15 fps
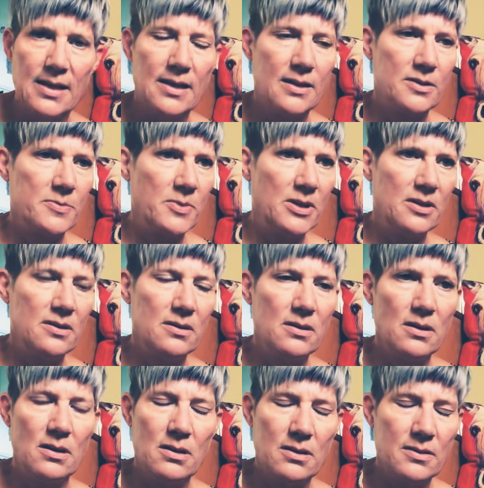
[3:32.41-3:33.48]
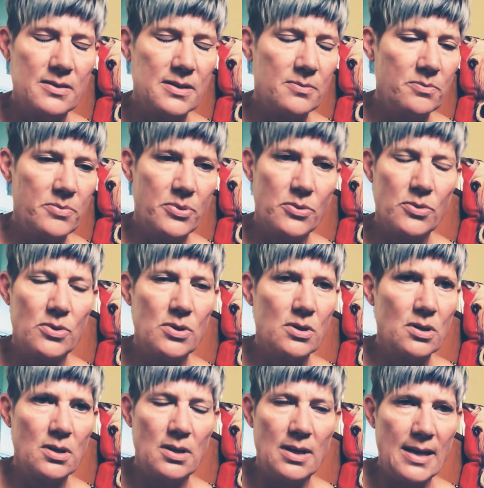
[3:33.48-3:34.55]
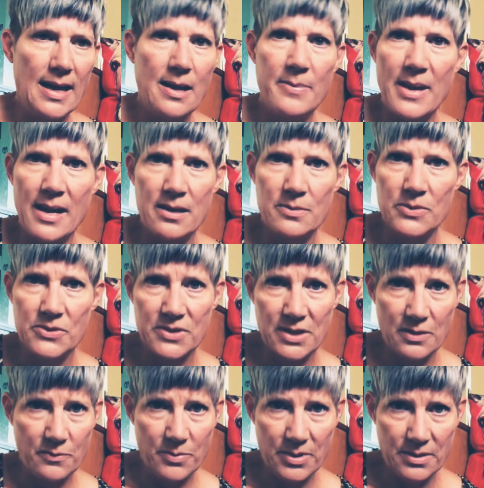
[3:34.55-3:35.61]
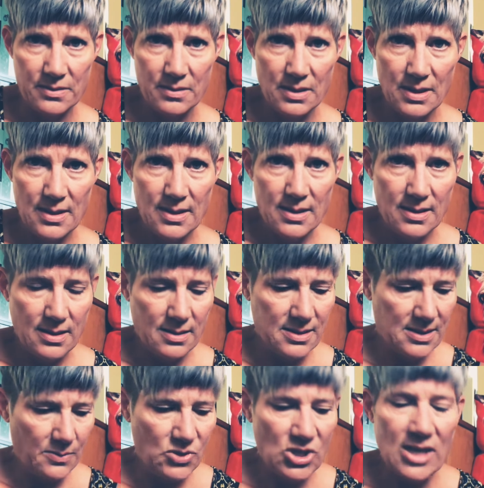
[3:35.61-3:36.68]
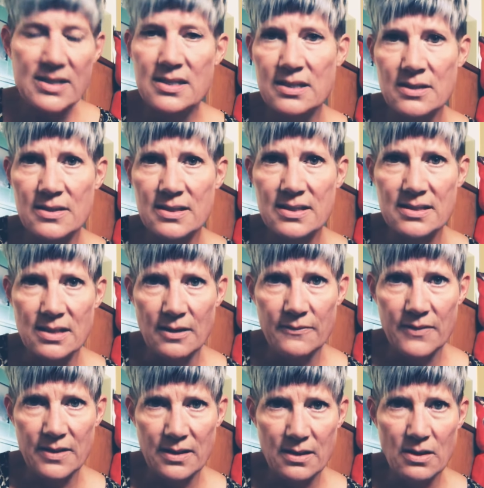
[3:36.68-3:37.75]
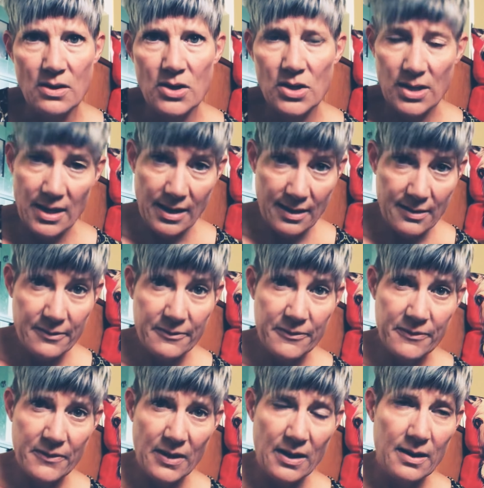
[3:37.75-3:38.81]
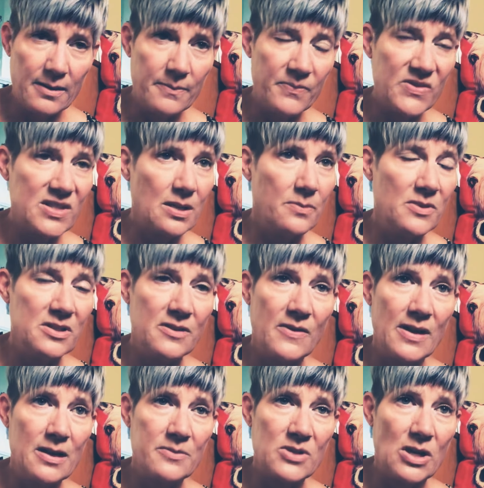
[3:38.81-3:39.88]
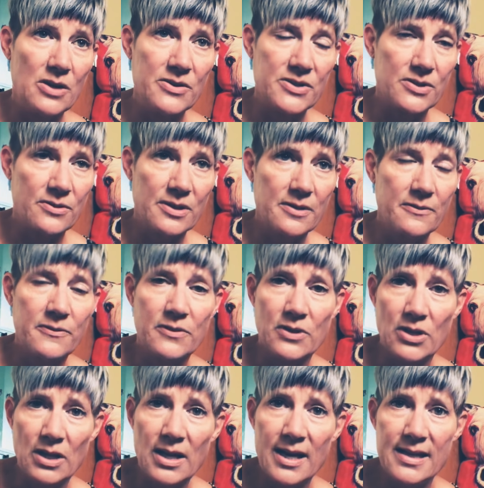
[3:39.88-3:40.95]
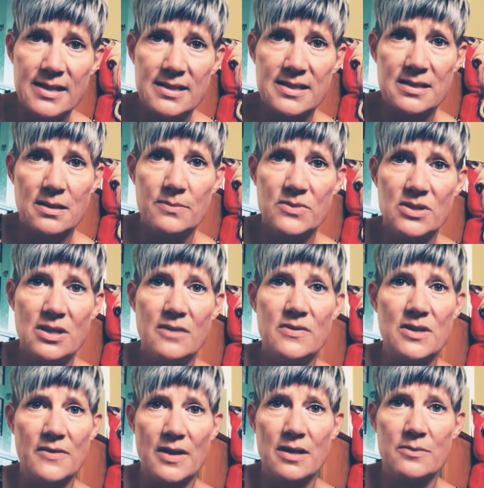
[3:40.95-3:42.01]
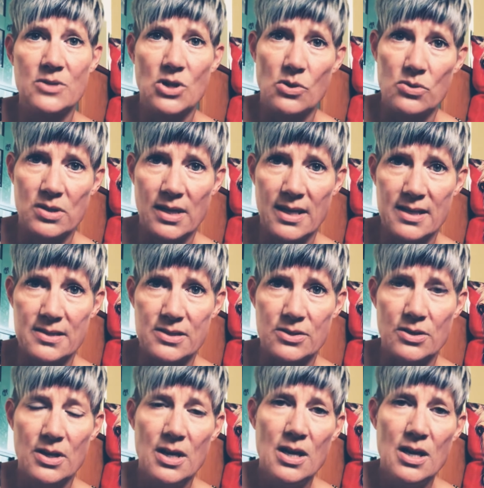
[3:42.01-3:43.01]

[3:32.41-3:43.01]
There's been poor lab animals that have been subjected to this stuff, and they all have, some have developed ulcerative colitis, some even developed colon cancer.